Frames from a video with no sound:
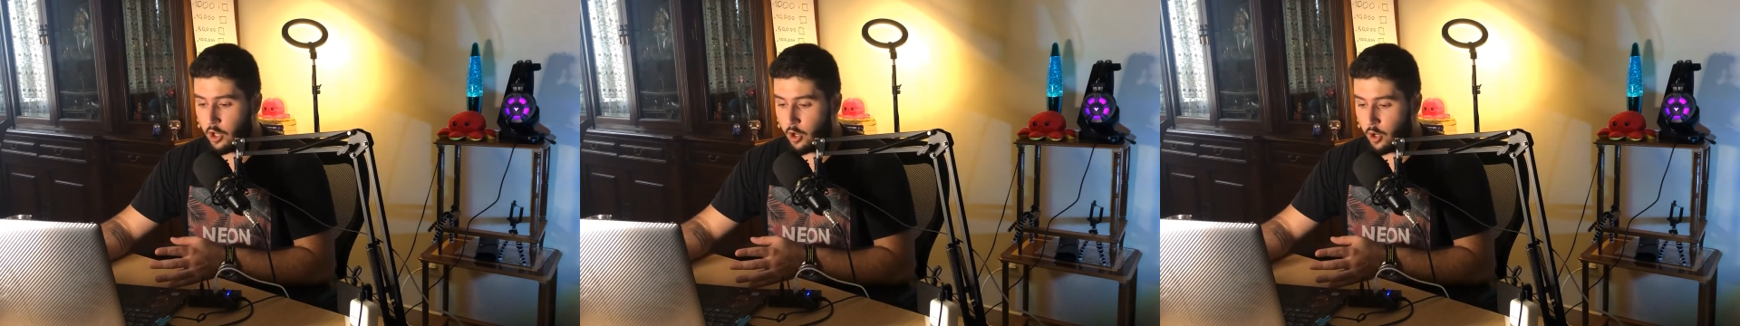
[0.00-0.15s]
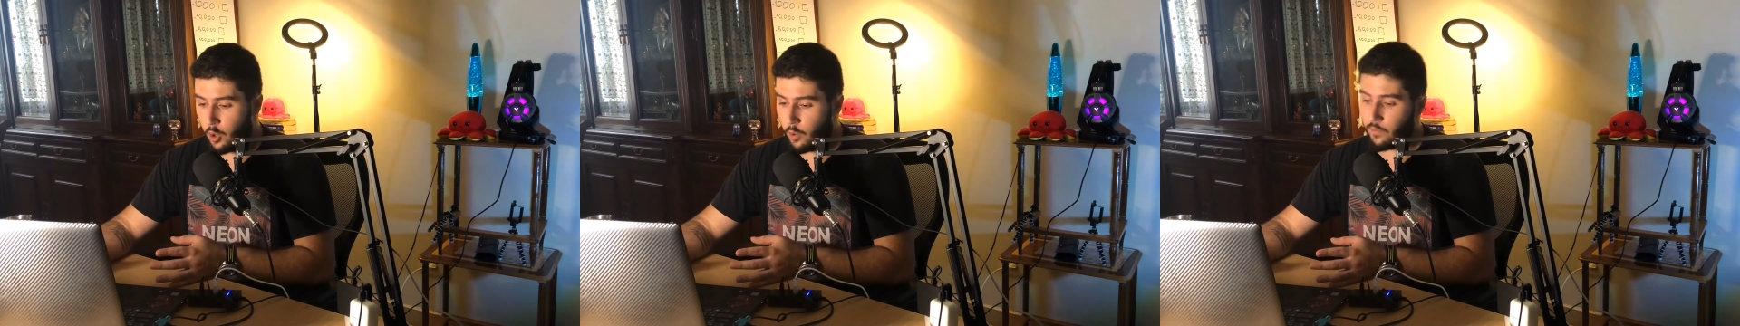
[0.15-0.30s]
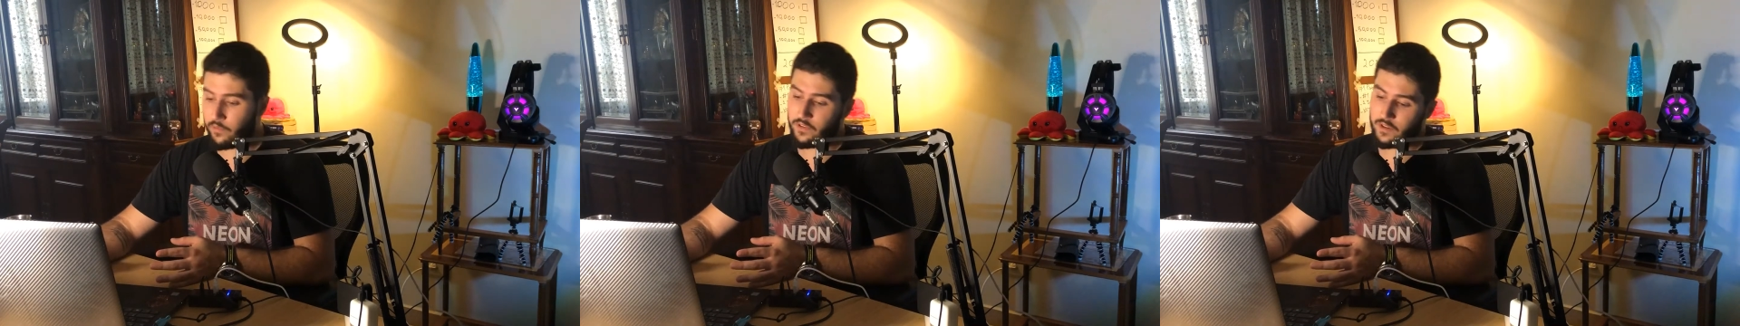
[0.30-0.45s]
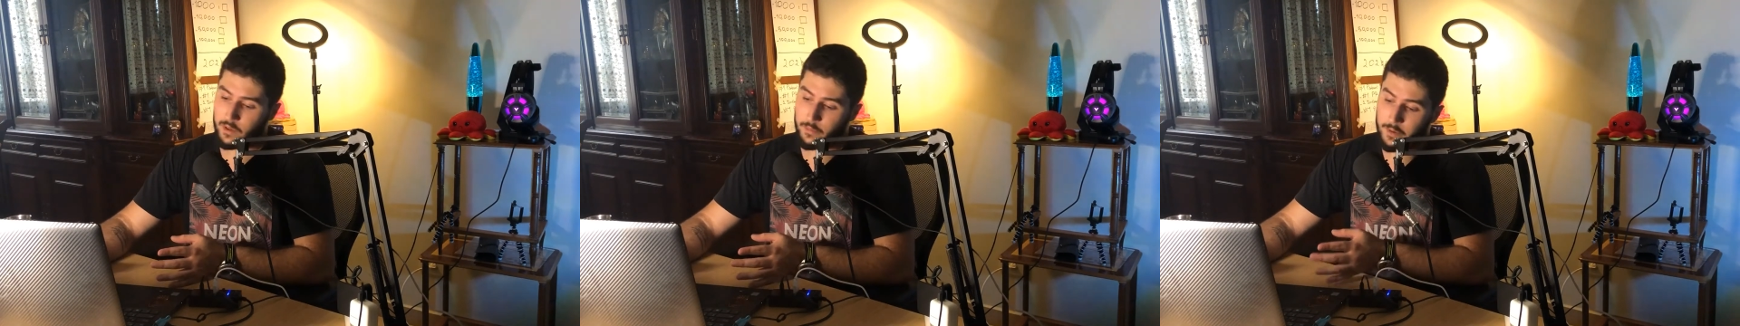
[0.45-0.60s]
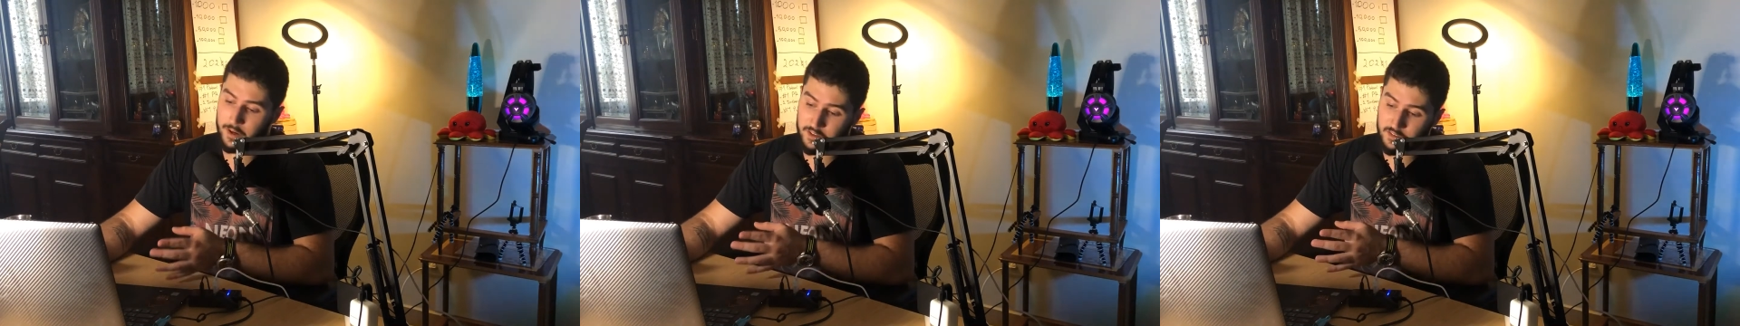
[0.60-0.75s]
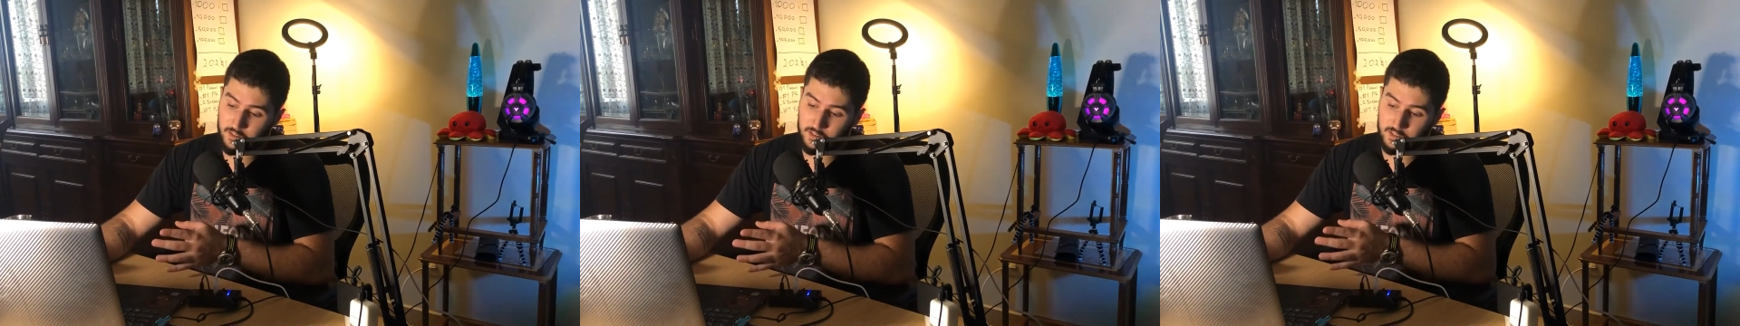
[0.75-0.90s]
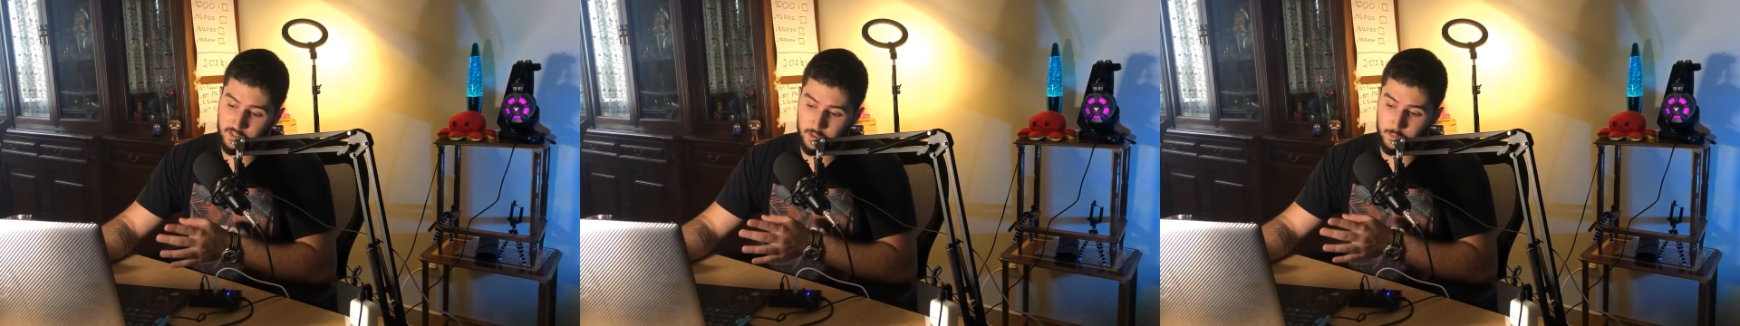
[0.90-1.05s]
Hopefully by
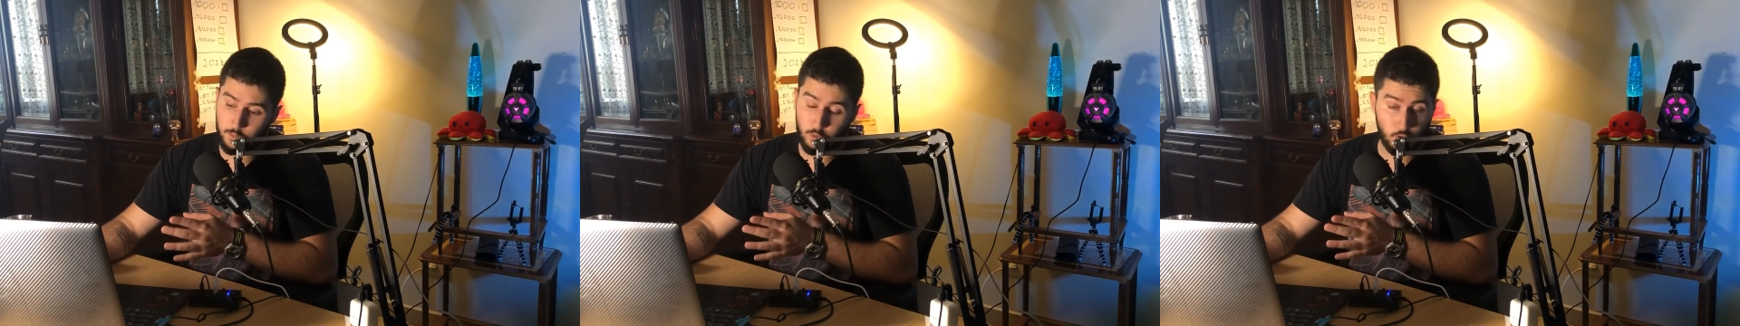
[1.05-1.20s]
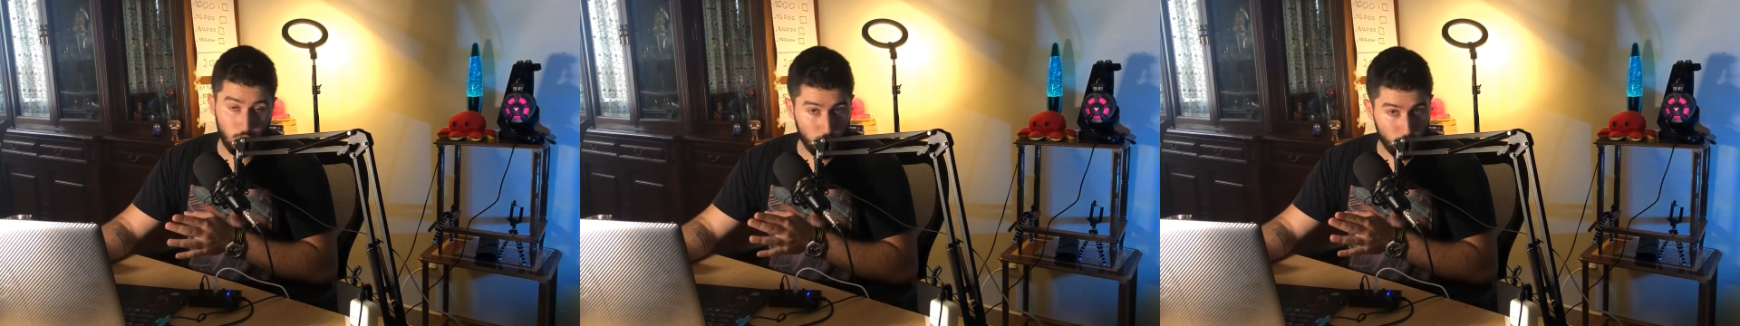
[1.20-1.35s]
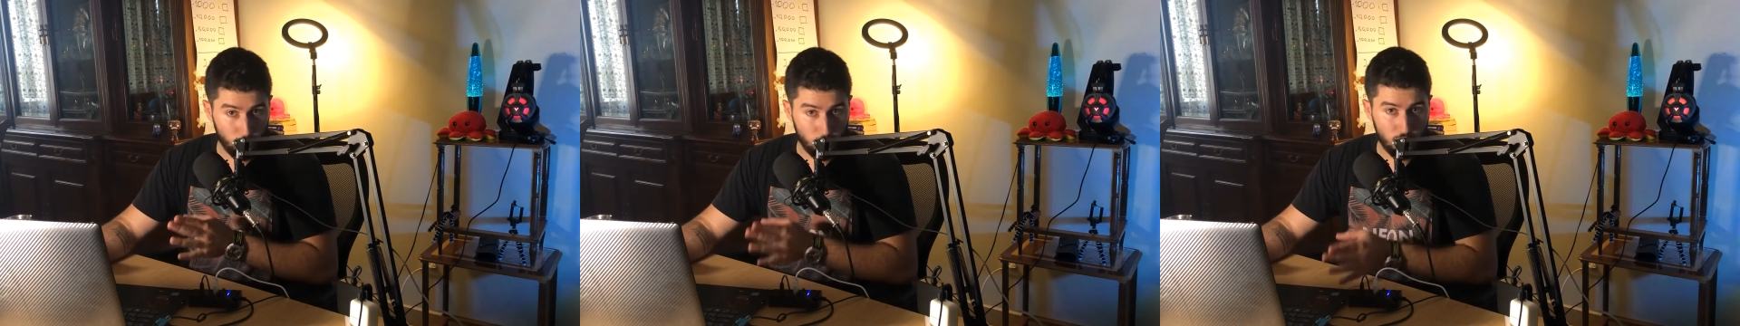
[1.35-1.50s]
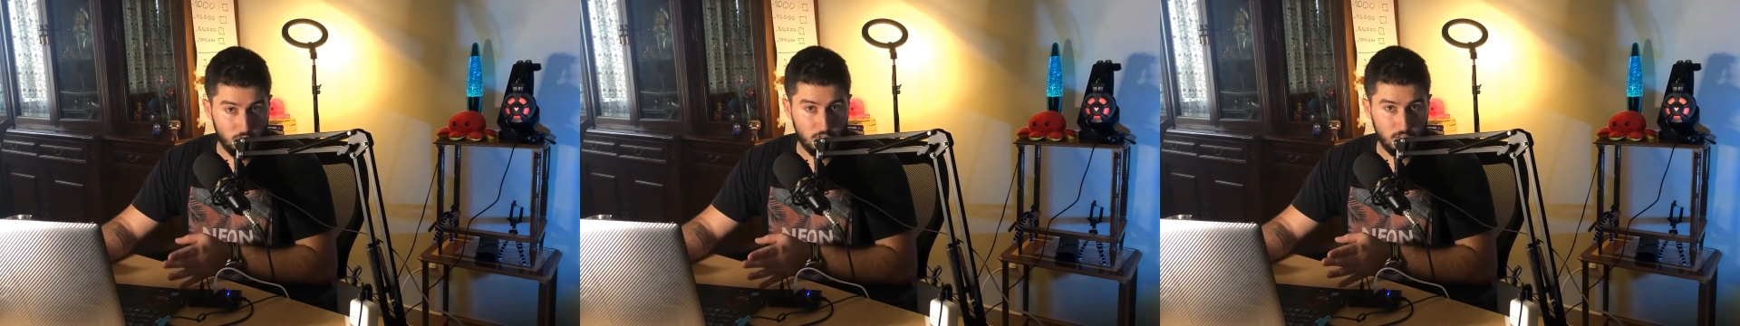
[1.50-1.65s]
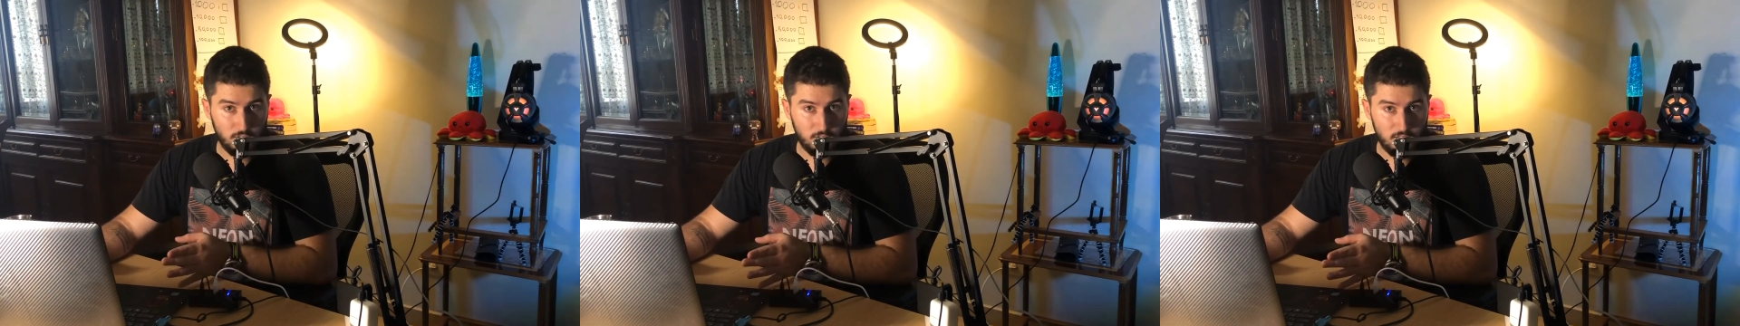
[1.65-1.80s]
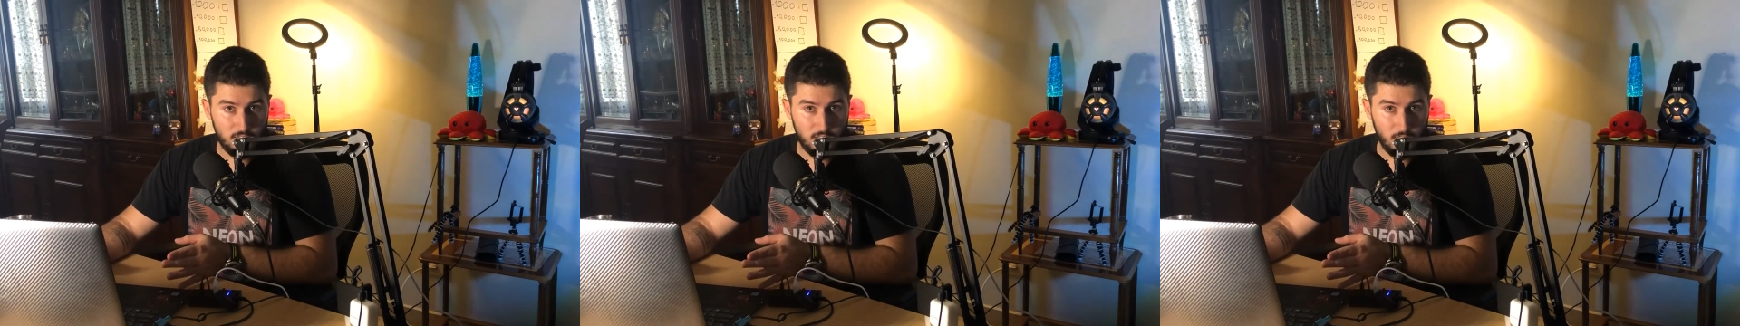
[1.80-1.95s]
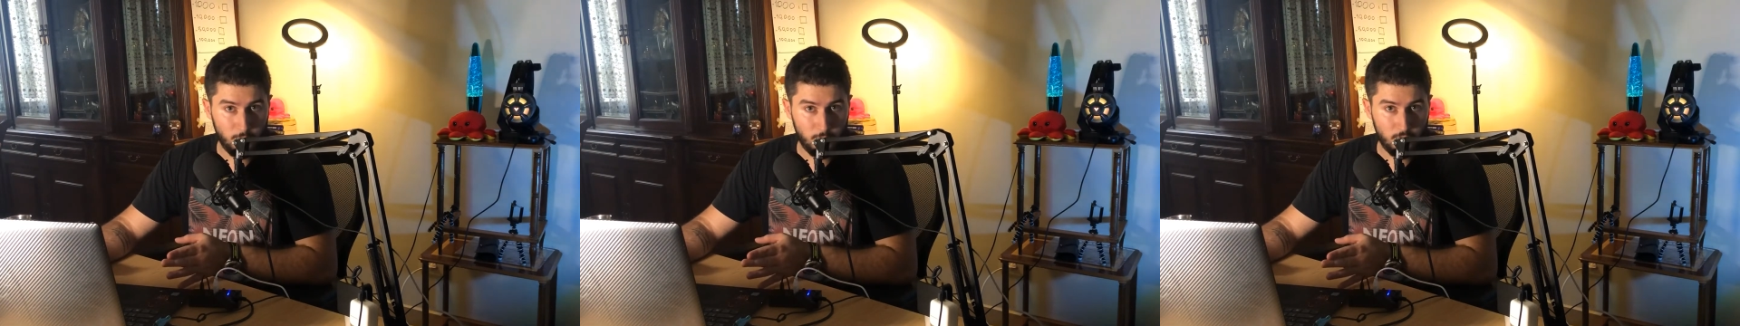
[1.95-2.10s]
the time you are watching
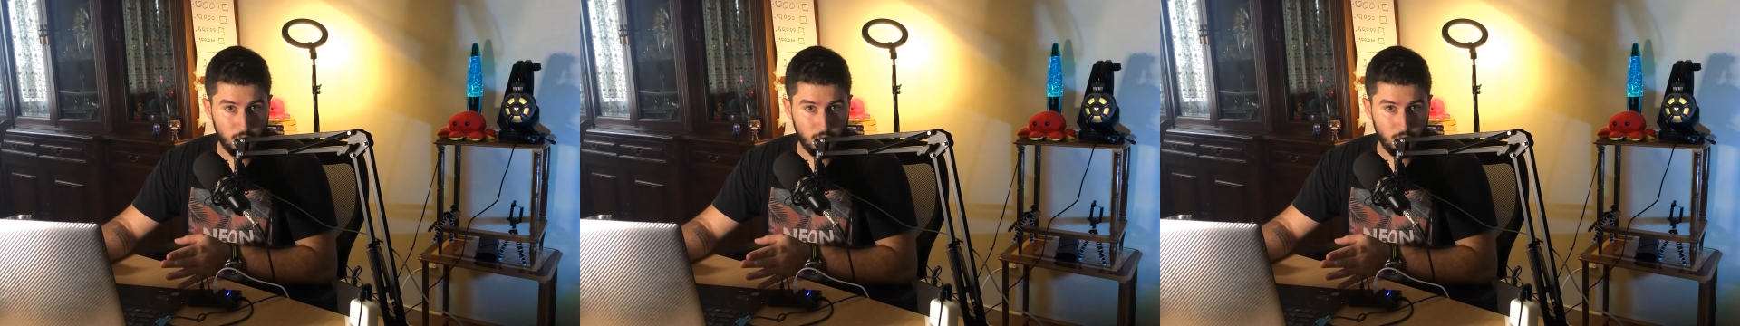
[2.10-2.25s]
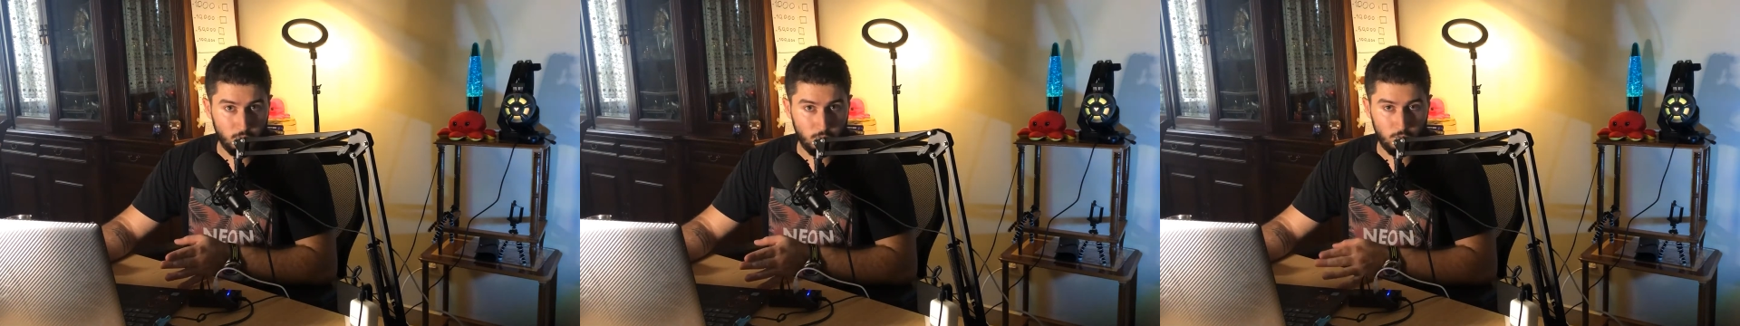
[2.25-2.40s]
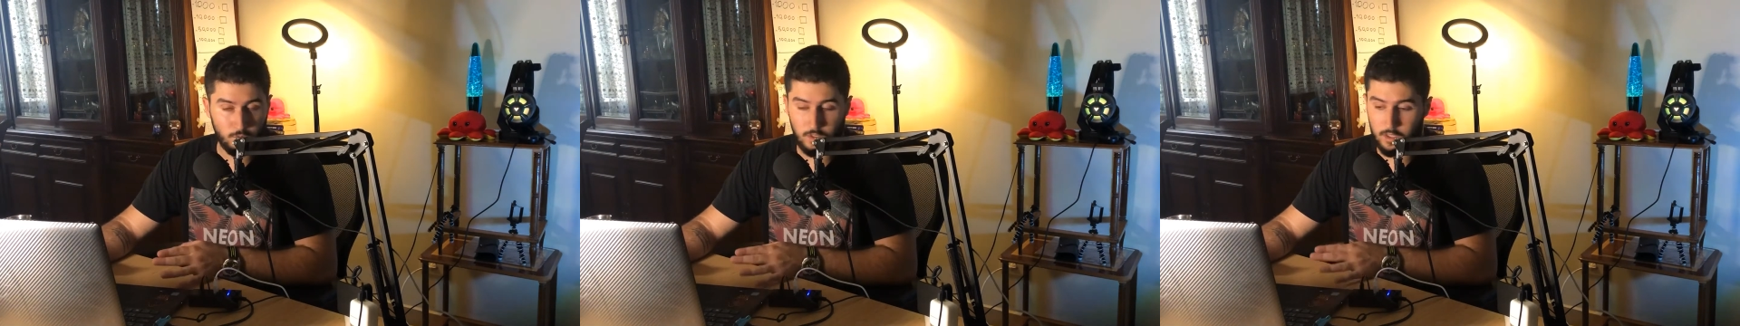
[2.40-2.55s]
this episode,